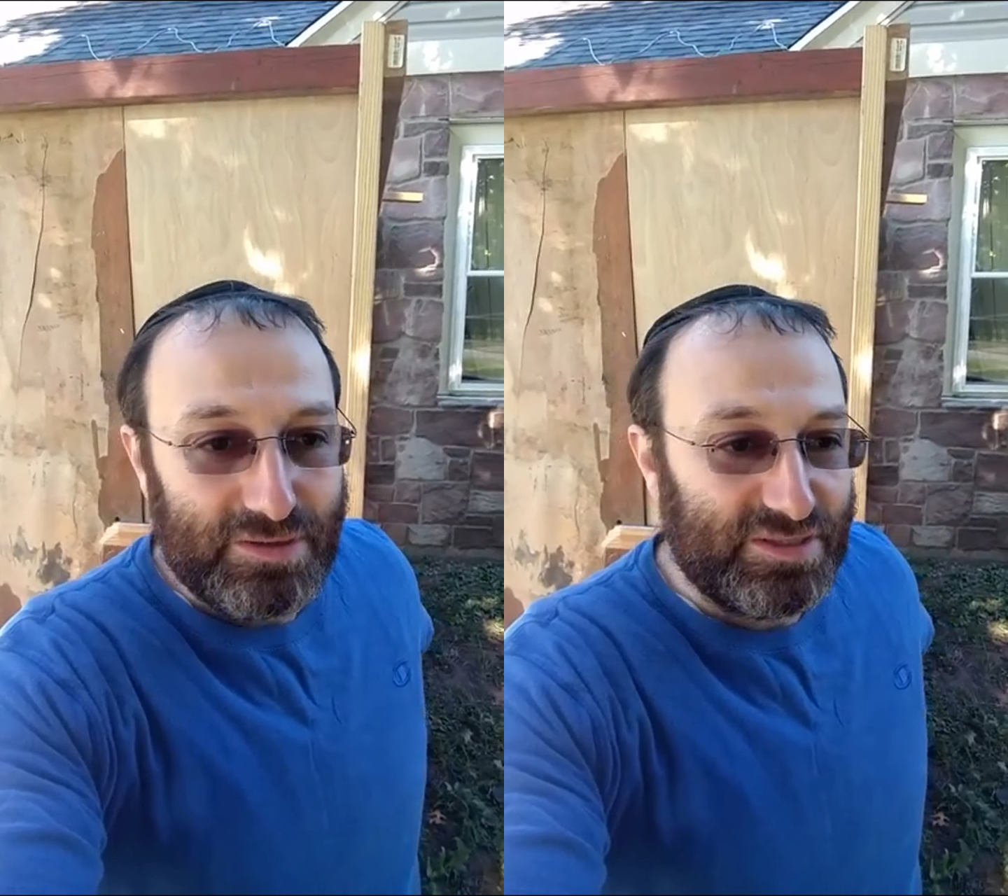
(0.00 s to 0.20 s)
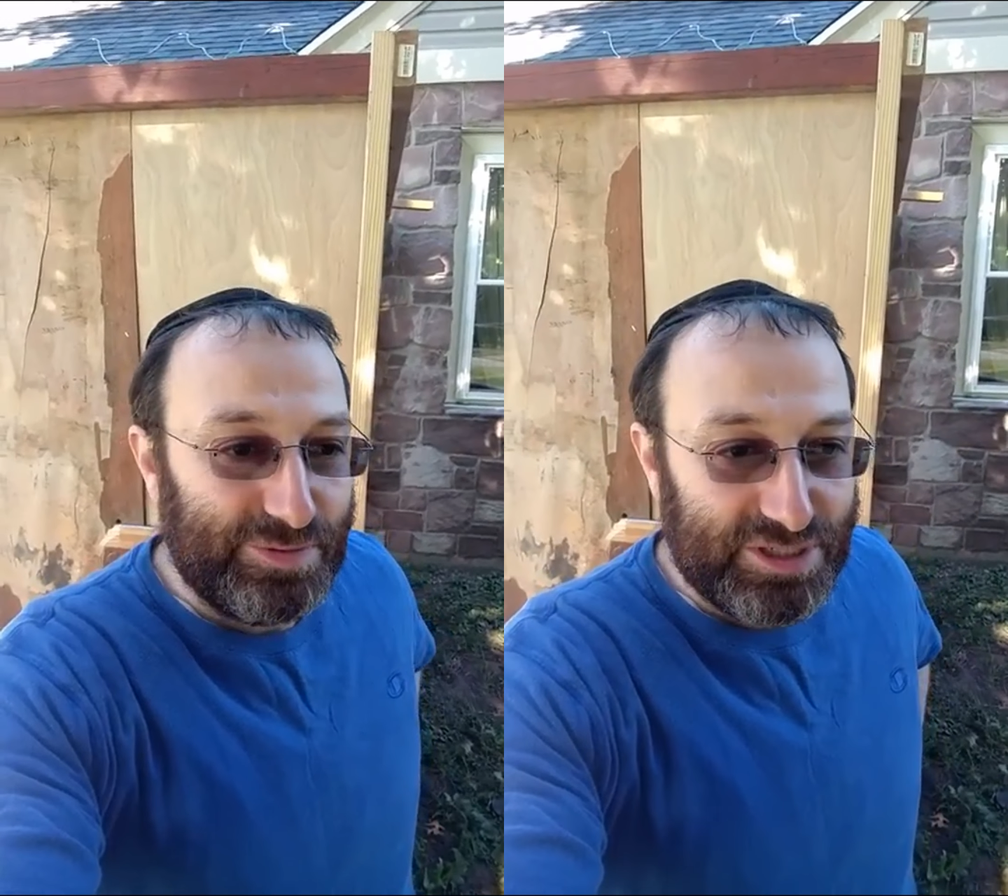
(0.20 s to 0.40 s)

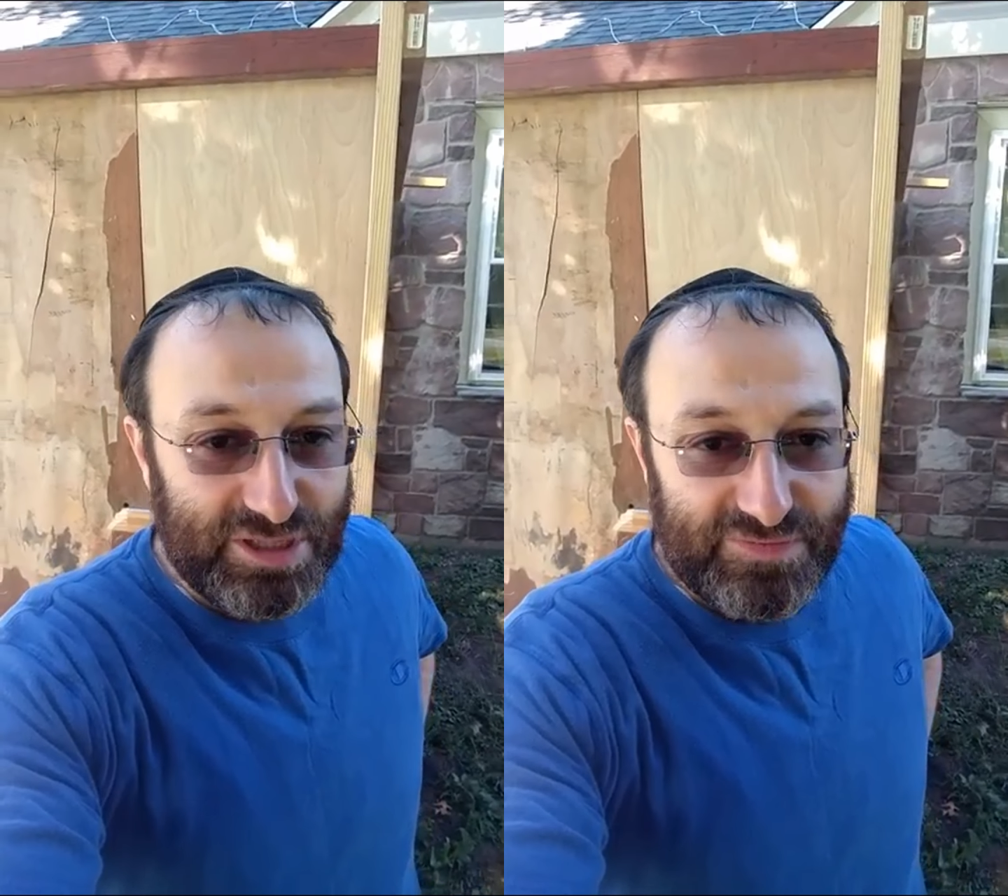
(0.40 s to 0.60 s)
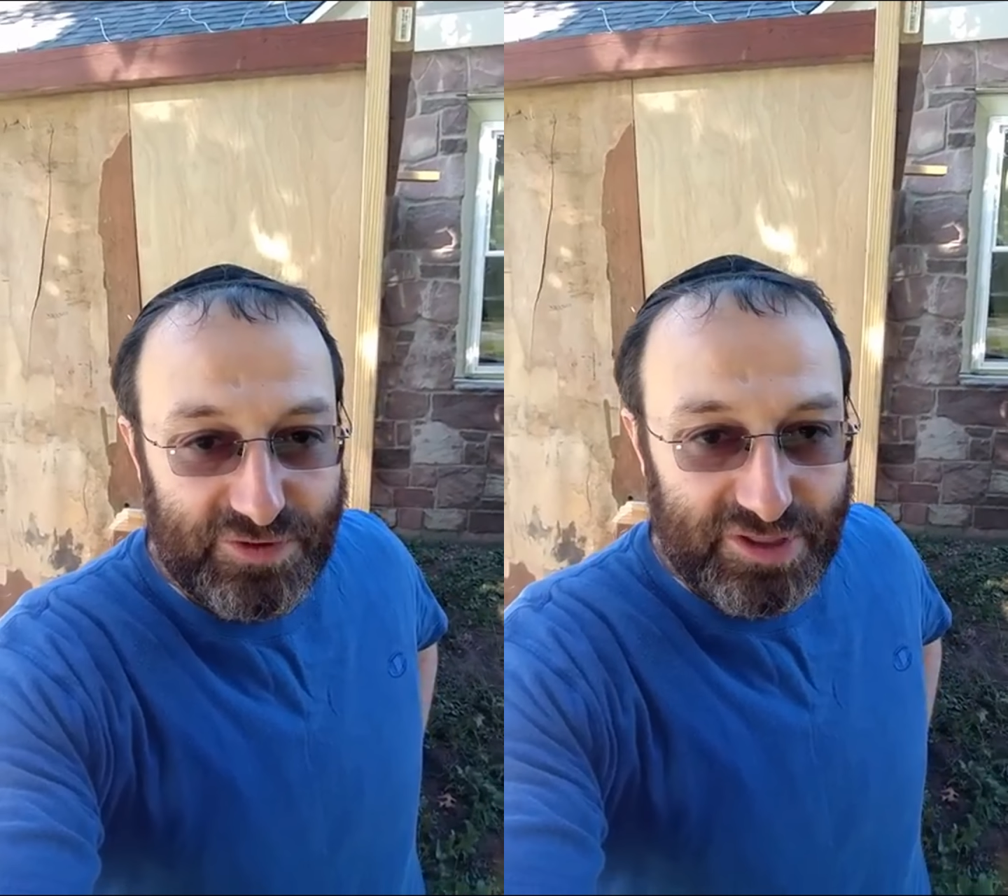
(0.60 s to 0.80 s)

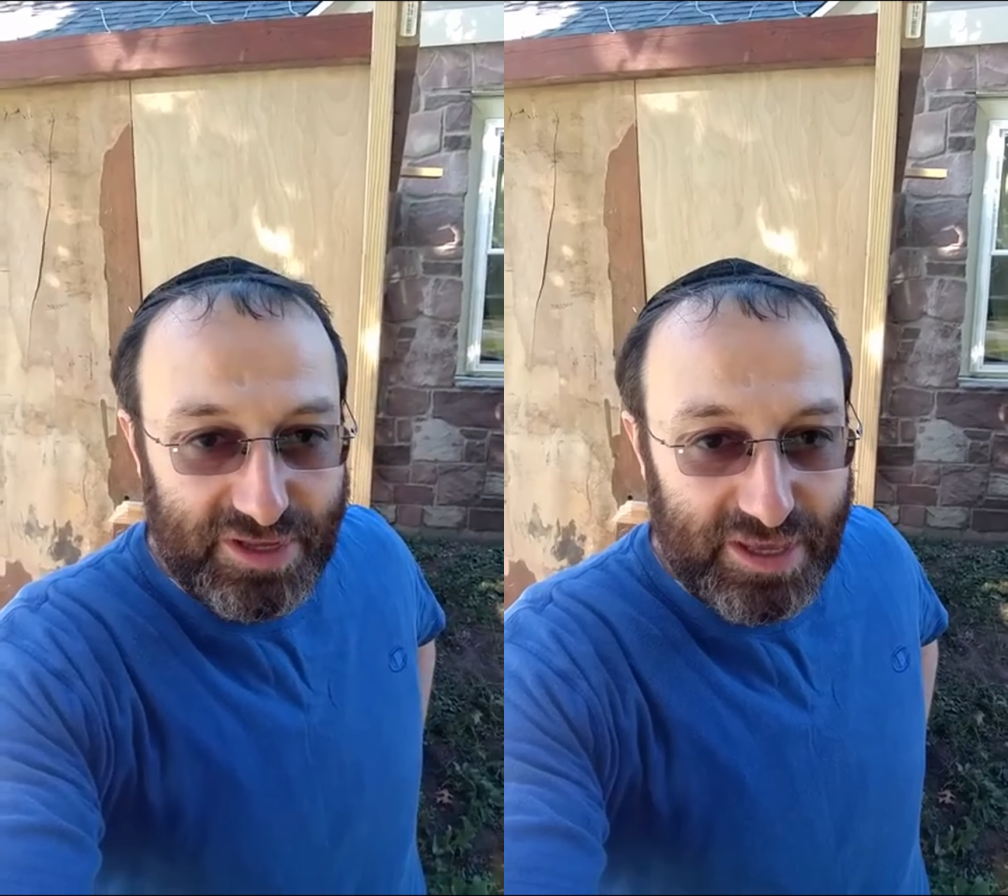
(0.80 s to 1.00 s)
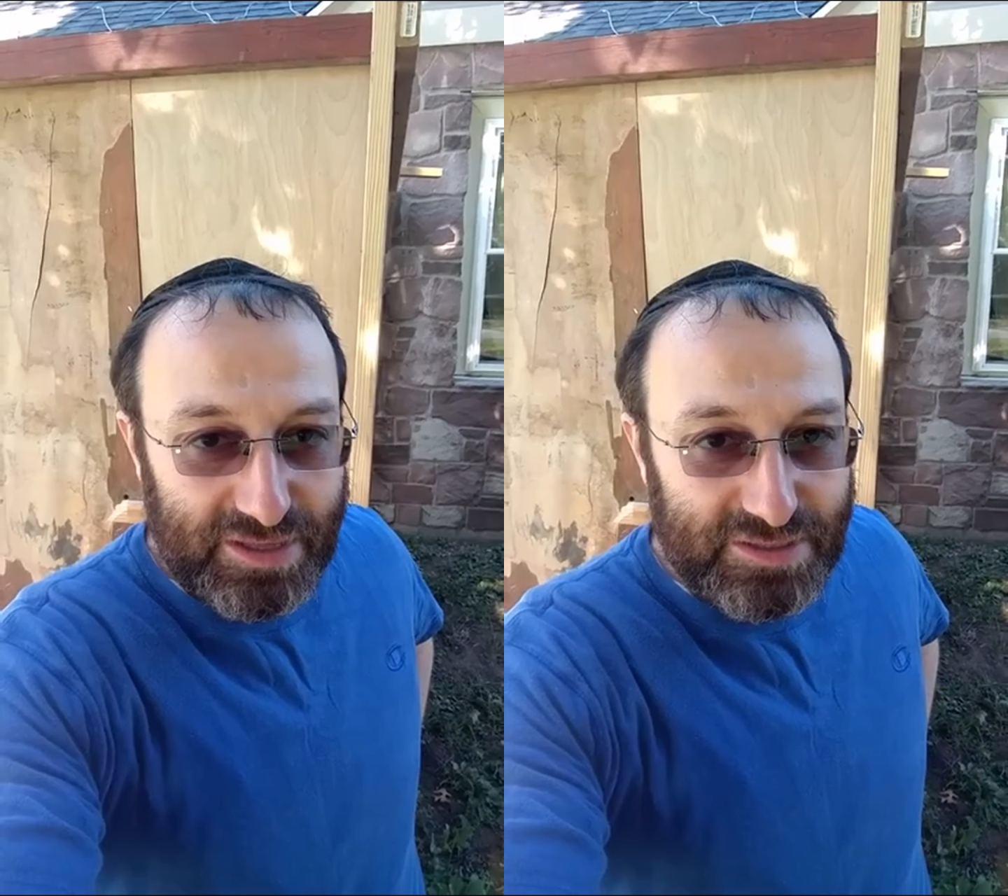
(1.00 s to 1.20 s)
especially for
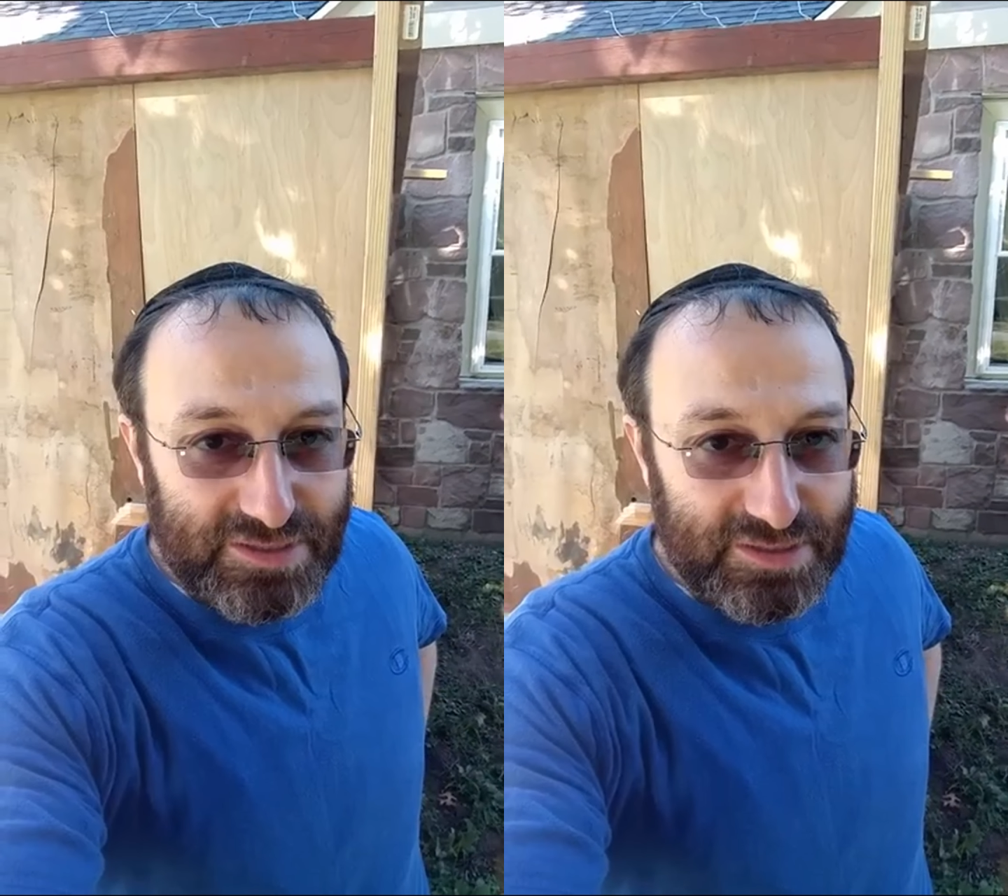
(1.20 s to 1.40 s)
the kids.